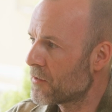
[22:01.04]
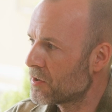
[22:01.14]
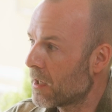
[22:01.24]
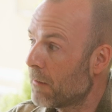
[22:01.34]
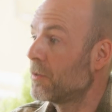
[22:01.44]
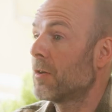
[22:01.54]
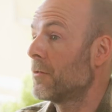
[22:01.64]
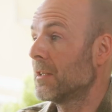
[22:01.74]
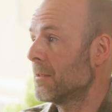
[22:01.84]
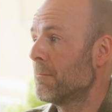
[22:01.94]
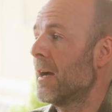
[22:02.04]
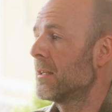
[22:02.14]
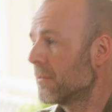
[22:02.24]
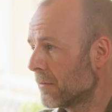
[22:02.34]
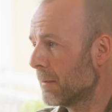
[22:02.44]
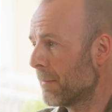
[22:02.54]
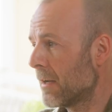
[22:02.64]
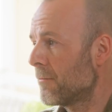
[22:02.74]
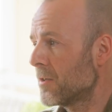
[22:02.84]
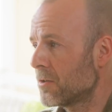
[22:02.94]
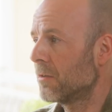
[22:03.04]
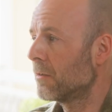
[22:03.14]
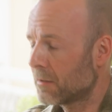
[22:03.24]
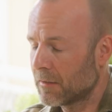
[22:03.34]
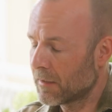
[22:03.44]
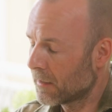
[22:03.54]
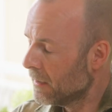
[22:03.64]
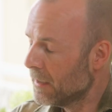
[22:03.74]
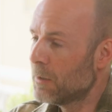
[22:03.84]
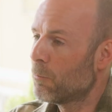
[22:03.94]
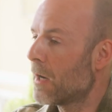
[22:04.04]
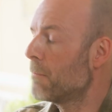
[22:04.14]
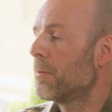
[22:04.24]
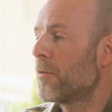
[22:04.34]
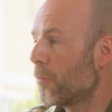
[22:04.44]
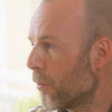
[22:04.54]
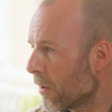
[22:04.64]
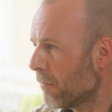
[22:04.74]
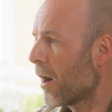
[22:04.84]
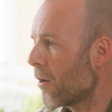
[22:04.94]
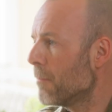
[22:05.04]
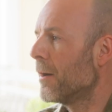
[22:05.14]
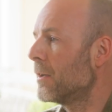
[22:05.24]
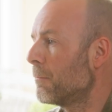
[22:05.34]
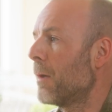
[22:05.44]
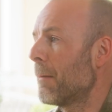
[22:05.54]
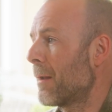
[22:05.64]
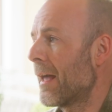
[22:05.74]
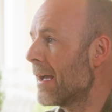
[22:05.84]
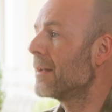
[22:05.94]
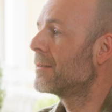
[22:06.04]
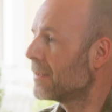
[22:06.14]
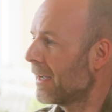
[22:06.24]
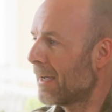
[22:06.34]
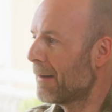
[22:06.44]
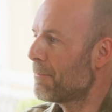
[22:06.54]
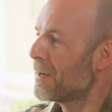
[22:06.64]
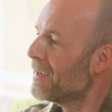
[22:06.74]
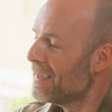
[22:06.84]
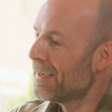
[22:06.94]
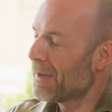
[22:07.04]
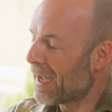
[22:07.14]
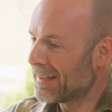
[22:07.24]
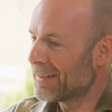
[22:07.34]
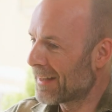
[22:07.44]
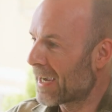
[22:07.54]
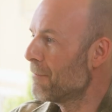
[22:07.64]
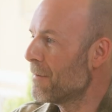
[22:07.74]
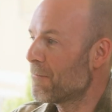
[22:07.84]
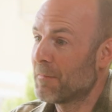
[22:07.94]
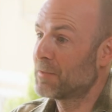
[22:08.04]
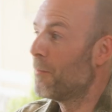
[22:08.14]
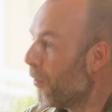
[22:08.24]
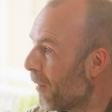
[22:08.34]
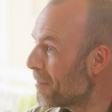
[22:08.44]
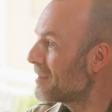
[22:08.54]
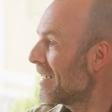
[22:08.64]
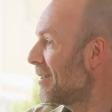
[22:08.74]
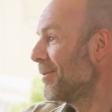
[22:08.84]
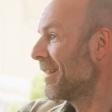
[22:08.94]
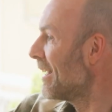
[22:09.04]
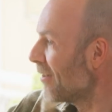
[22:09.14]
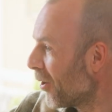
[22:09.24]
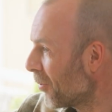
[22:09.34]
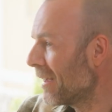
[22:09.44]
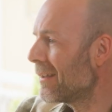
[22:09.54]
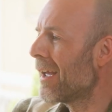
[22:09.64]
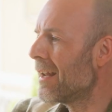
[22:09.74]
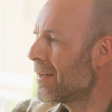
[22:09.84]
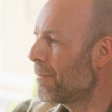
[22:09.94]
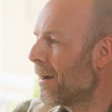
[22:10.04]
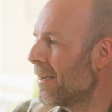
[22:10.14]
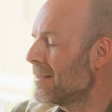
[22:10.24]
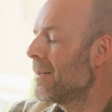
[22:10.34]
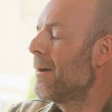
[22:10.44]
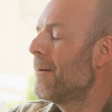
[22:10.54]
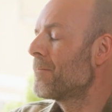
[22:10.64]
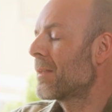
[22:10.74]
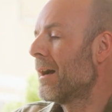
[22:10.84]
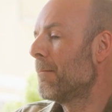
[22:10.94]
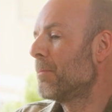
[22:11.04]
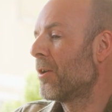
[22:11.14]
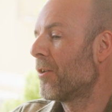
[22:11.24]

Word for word: the shelf, which obviously is massively beneficial to the wide plethora of how you might apply it. Uh, mm-hmm. but it, and that can be from a small website to again all the way to enterprise. Um, but